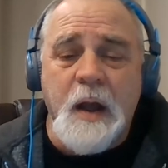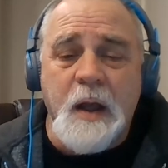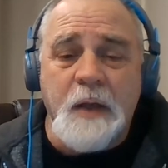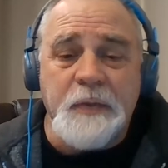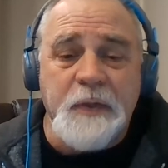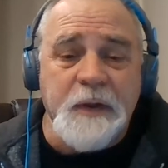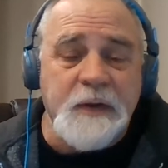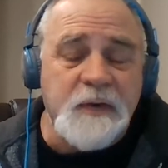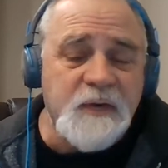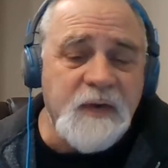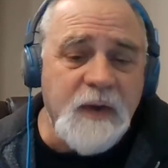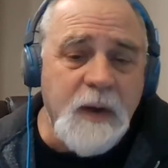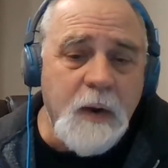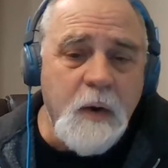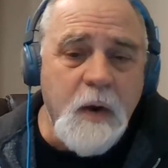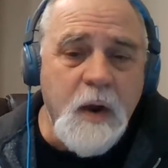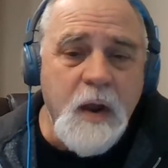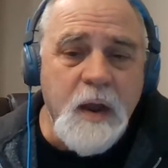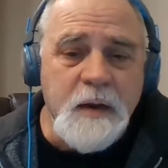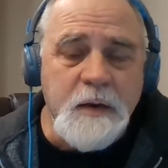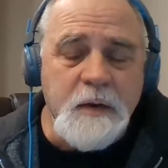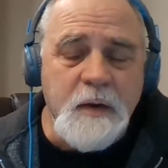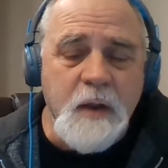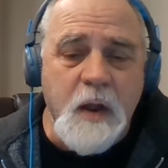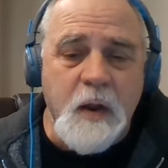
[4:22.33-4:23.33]
They sit
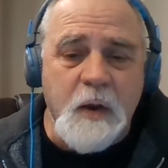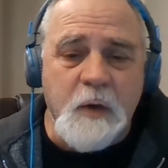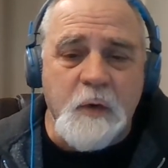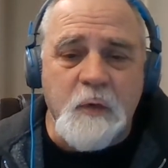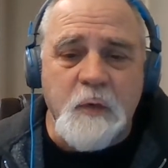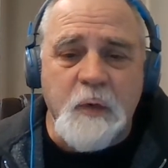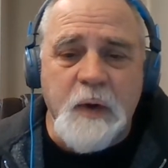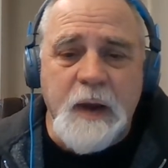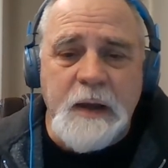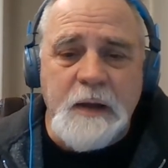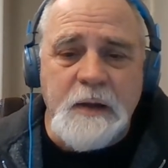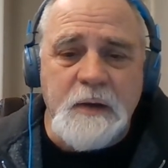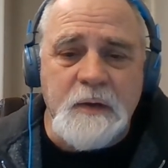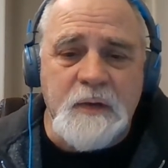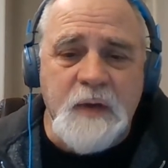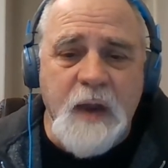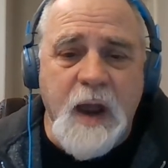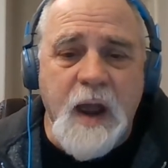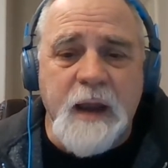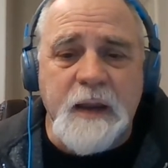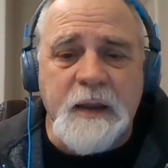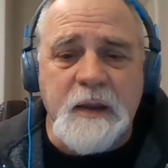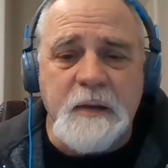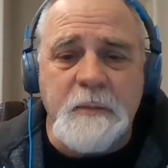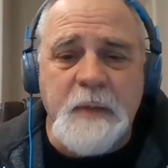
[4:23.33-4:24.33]
on creating
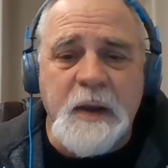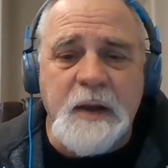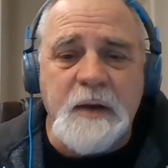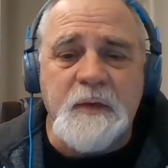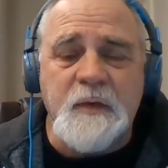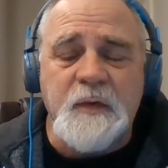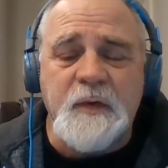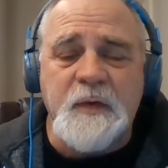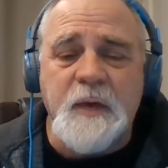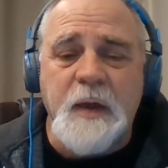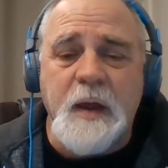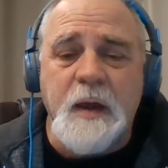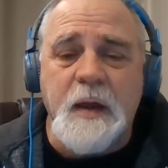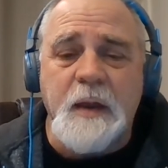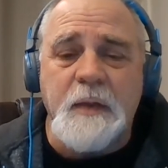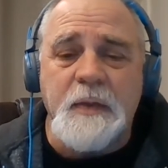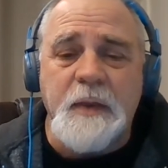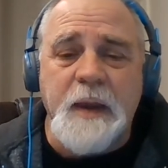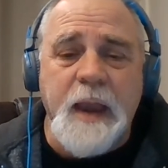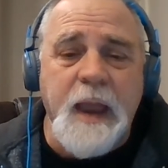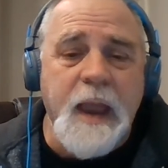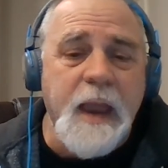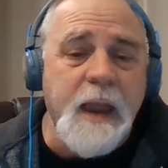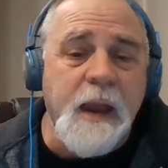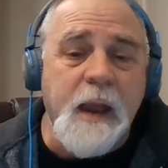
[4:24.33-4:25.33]
documents,
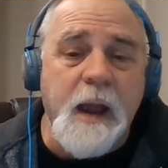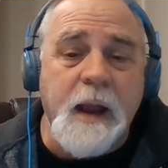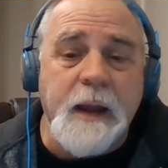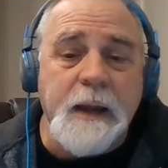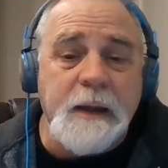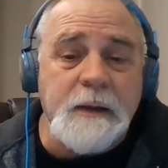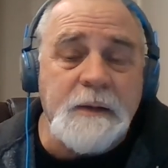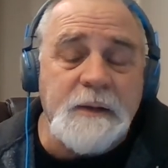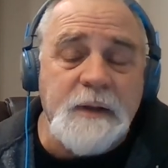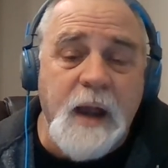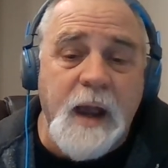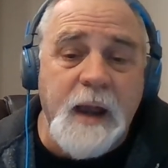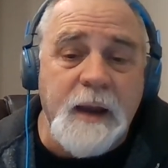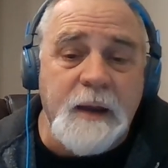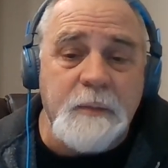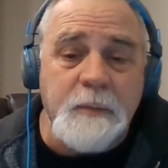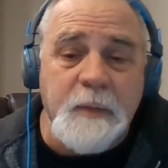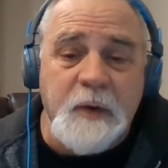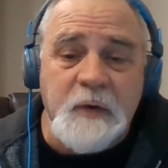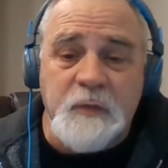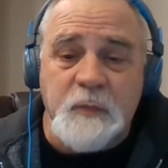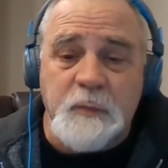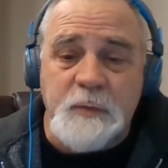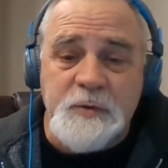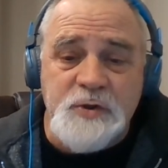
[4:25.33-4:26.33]
the AIA
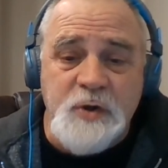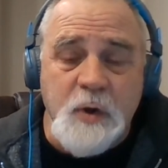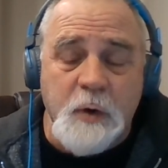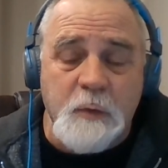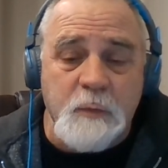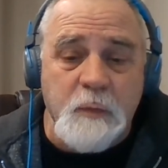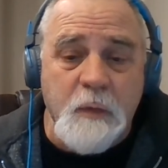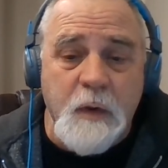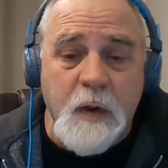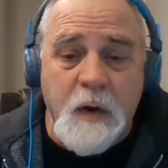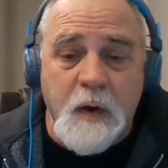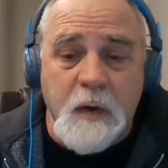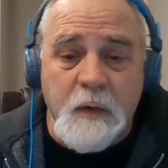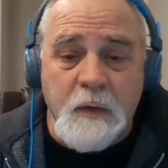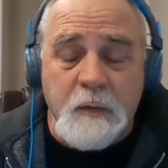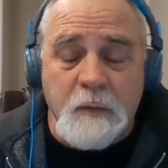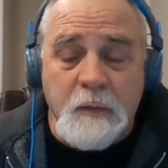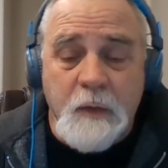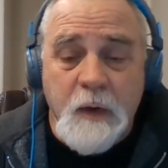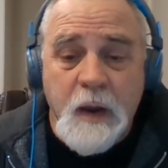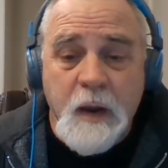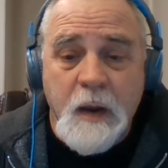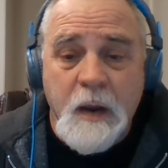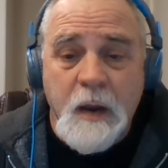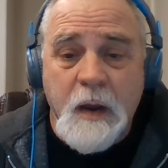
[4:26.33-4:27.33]
documents, which are
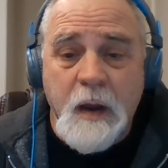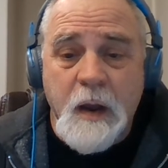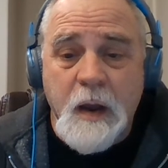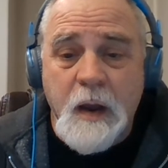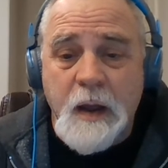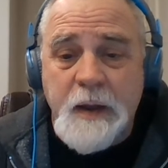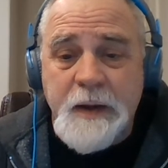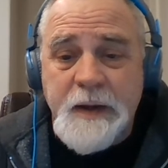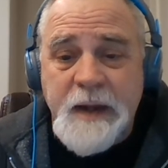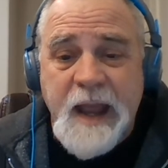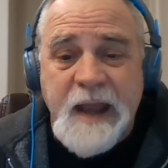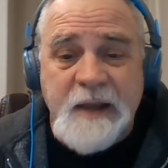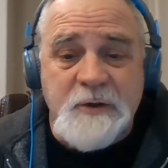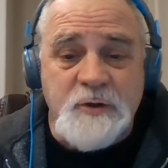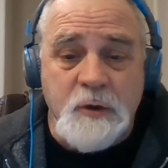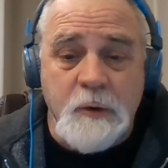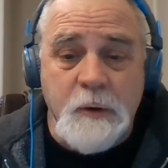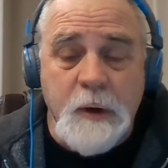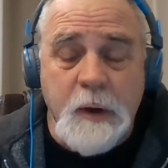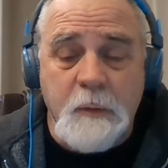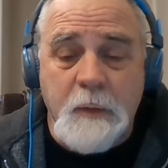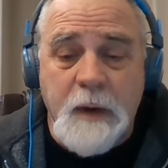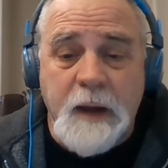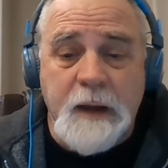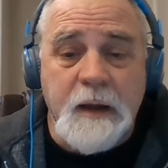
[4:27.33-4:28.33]

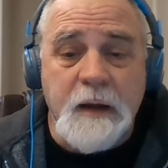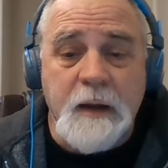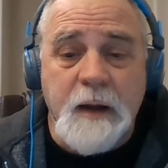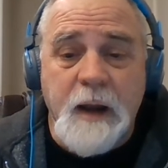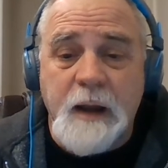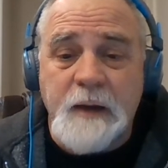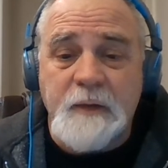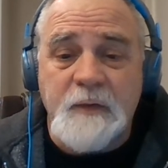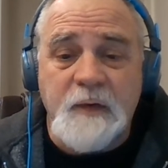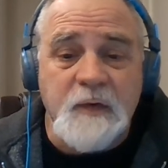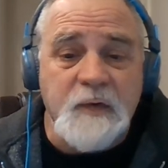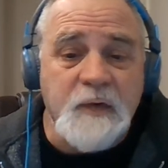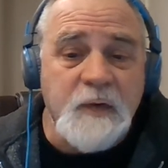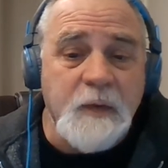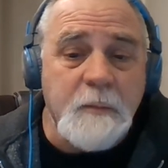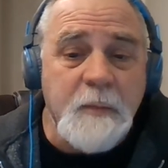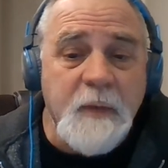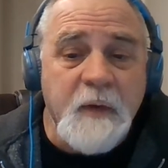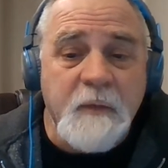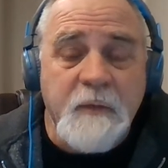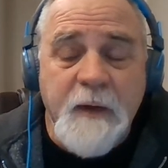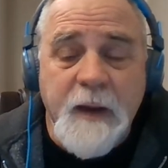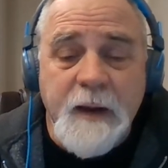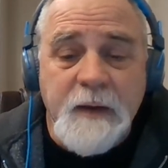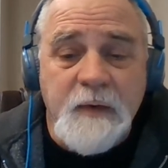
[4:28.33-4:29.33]
nationally recognized as some of
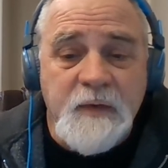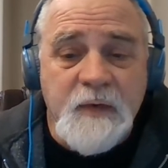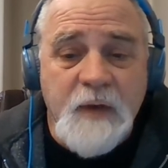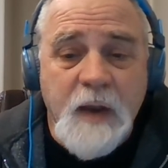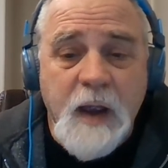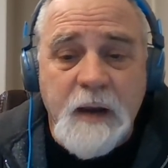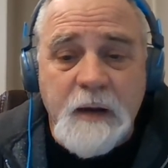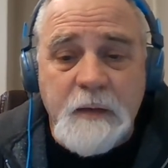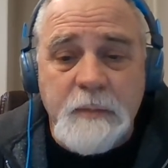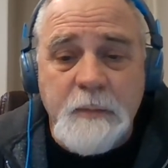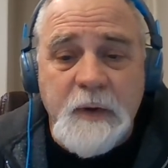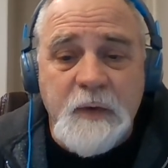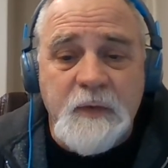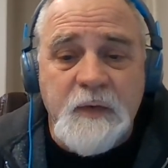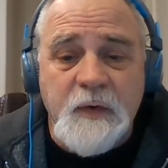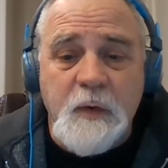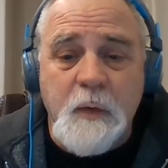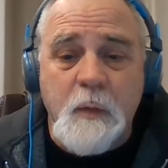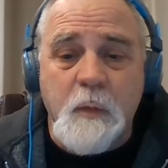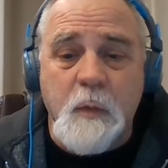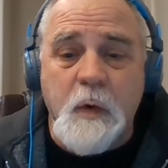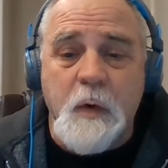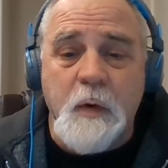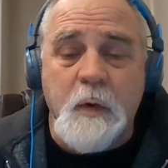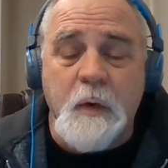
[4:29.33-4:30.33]
the finest documents in
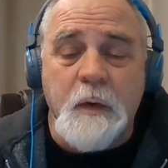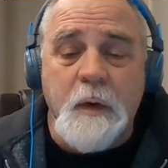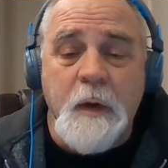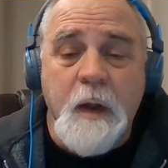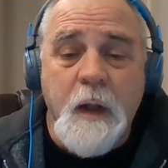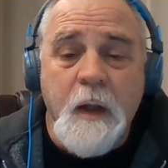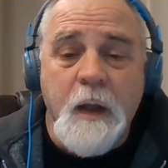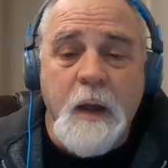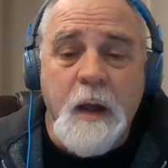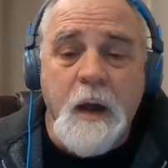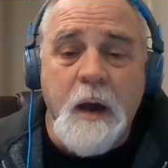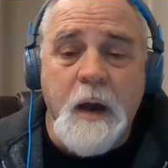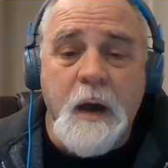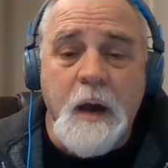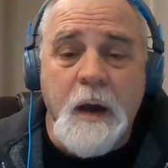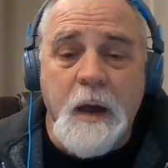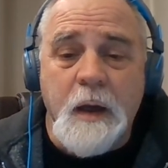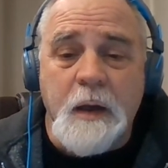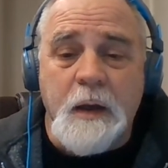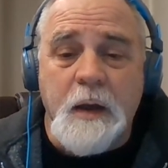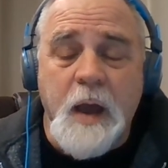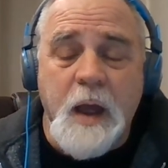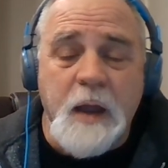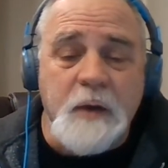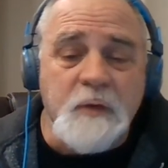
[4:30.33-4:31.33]
the world.
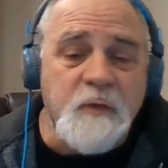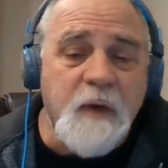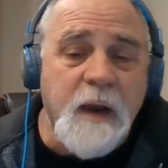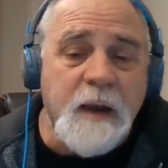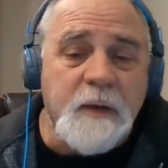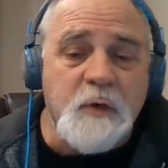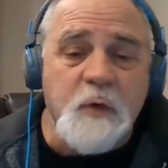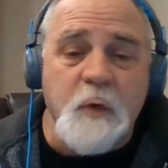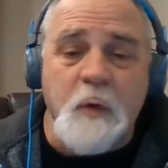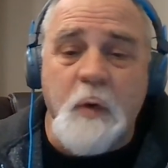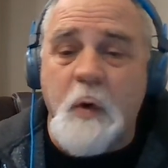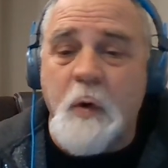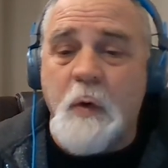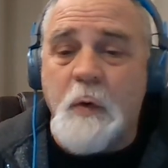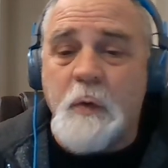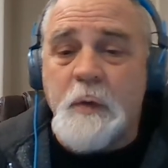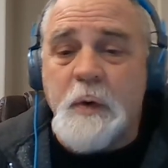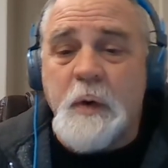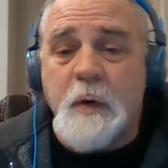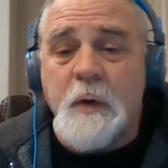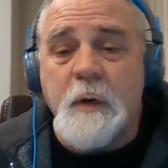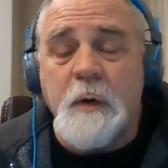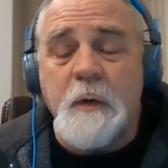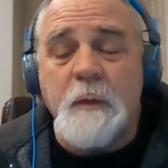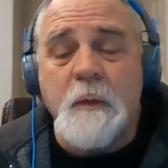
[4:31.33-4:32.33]
Contractor,
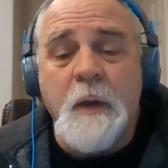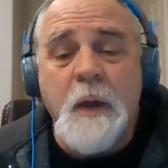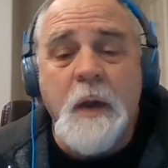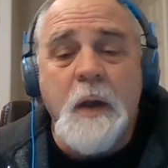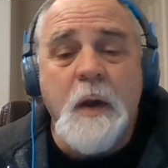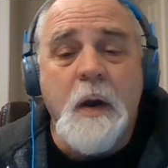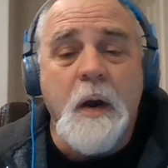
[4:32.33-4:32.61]
owner,